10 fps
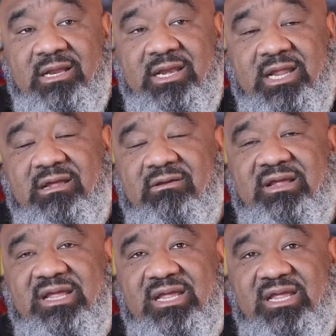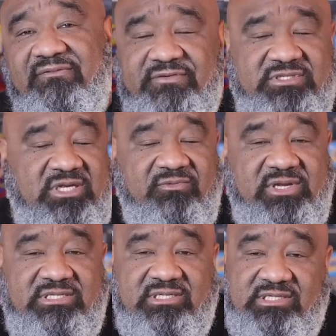now, if for some
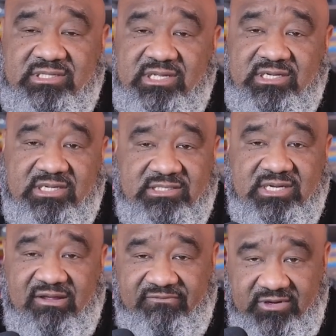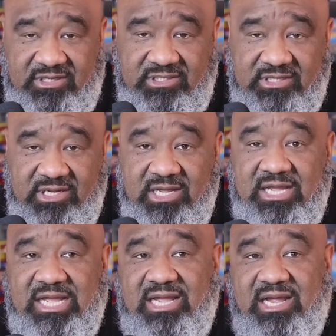reason this thing does not fund,
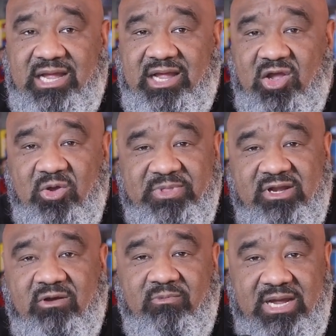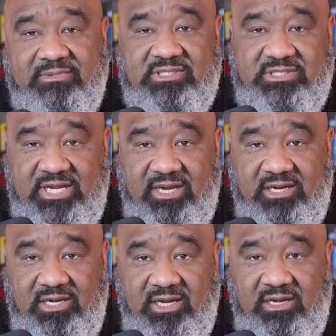I hope they don't wipe the slate
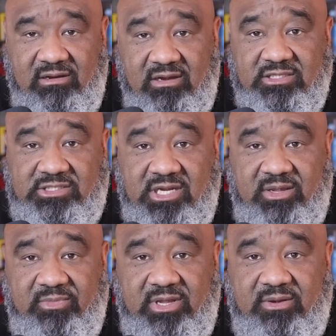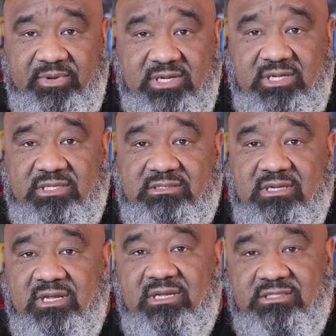clean on Giant Man because
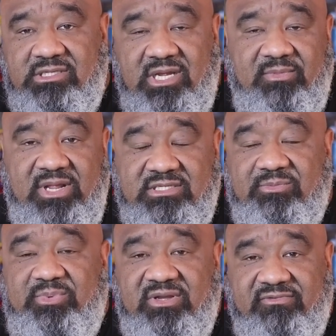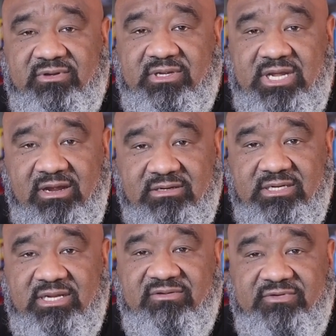Giant Man is a pivotal character
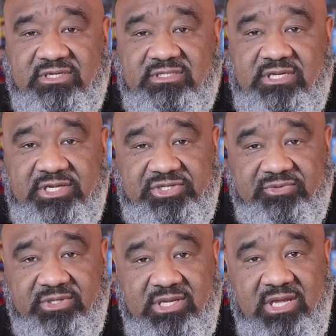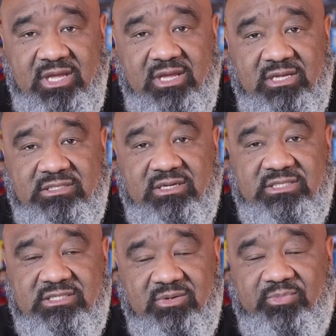in Avengers history. So at
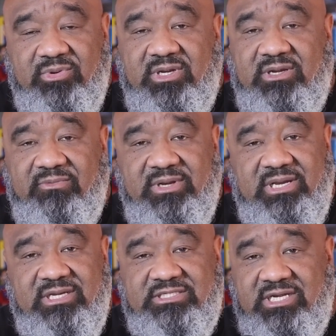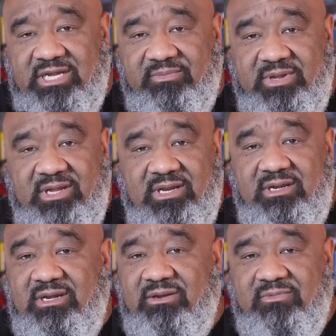some point, we need a Giant
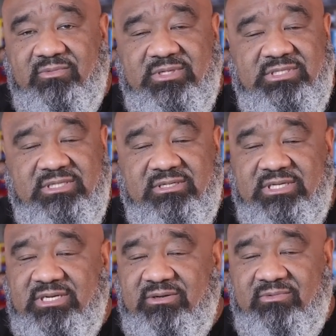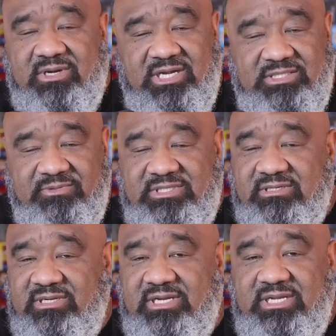Man. We still need a Wasp. We
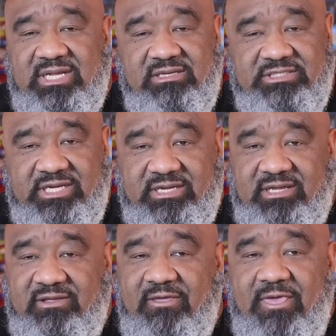still need a Yellow Jacket.